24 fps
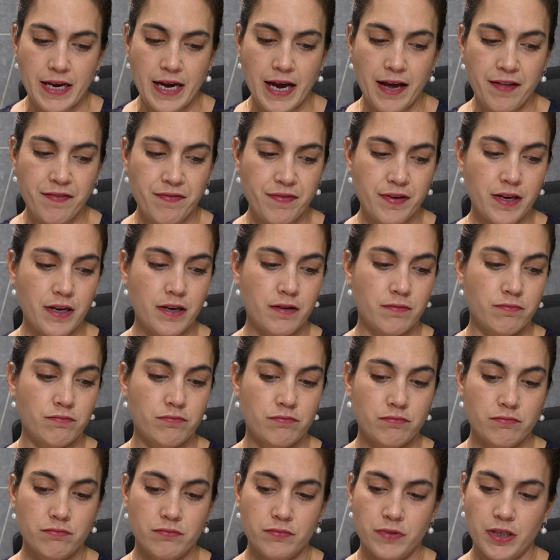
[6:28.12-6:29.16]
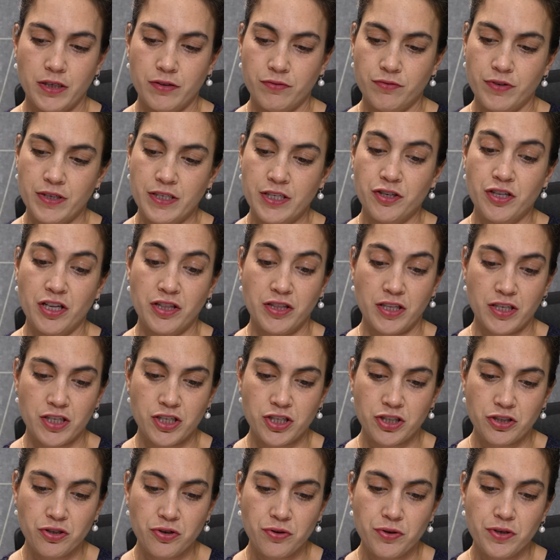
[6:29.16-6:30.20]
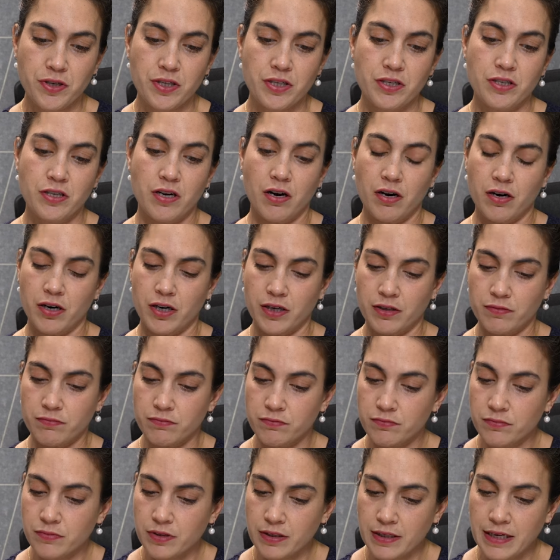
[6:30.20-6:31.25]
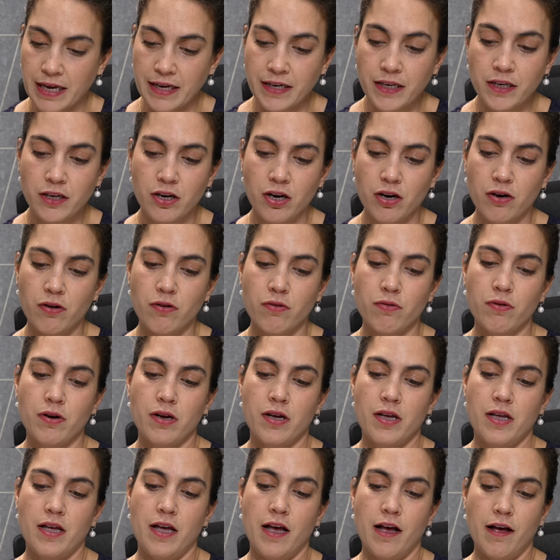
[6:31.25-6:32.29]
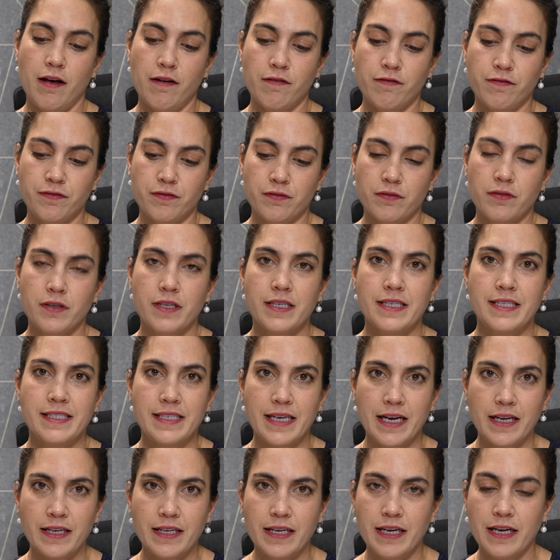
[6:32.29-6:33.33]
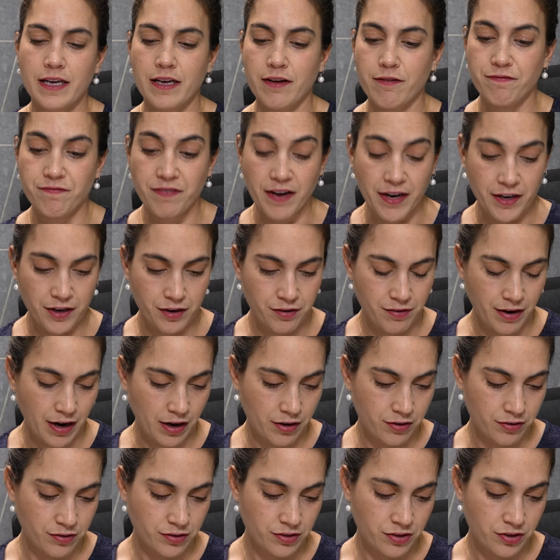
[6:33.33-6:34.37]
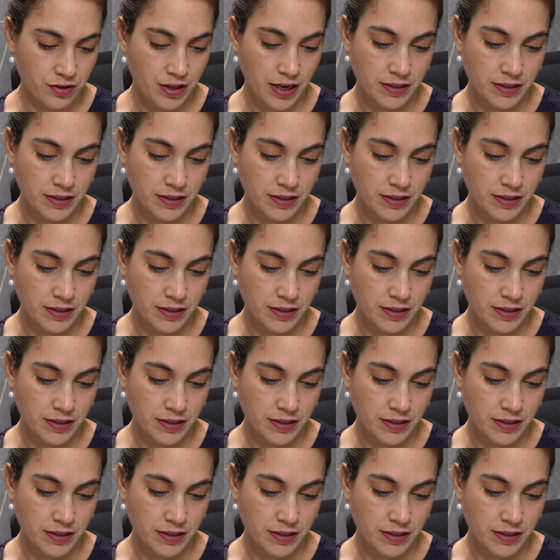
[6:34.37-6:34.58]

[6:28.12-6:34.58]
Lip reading: And it reads here that the stores are letting go of selling firecrackers. So